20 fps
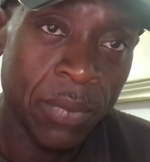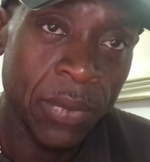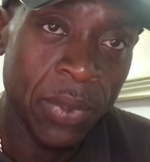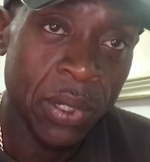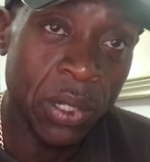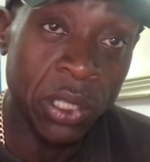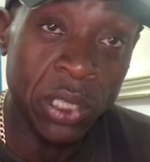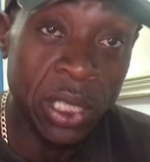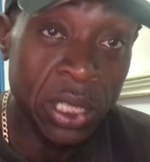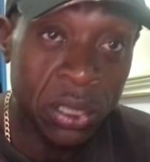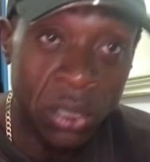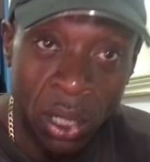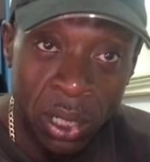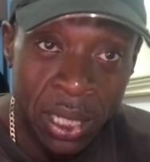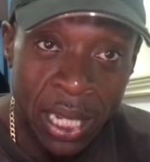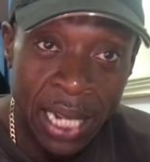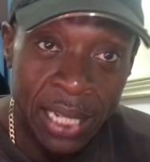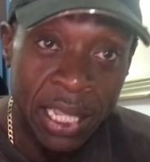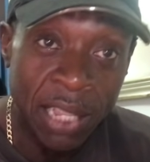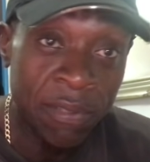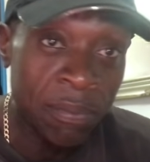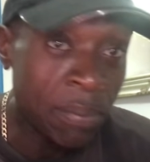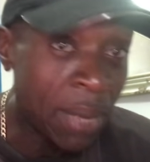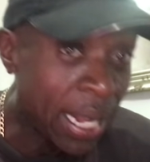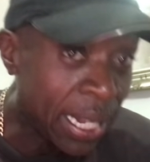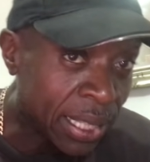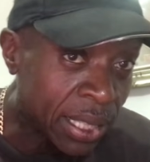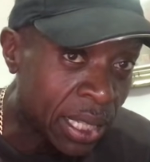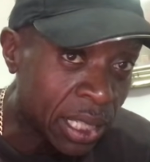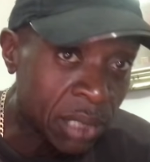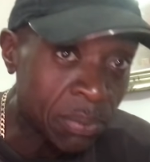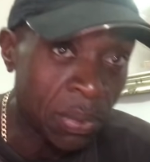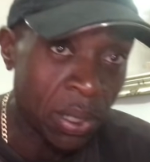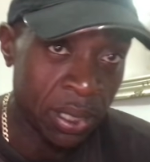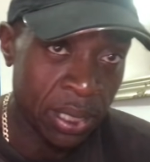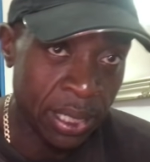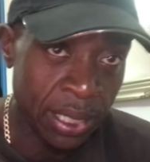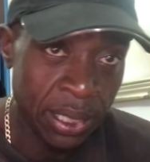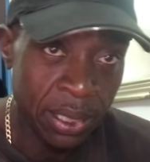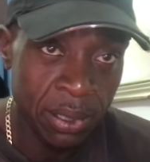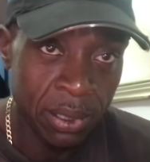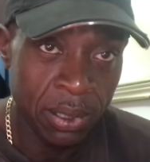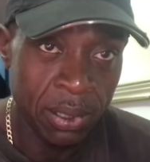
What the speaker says: Because it's not like they've made this money.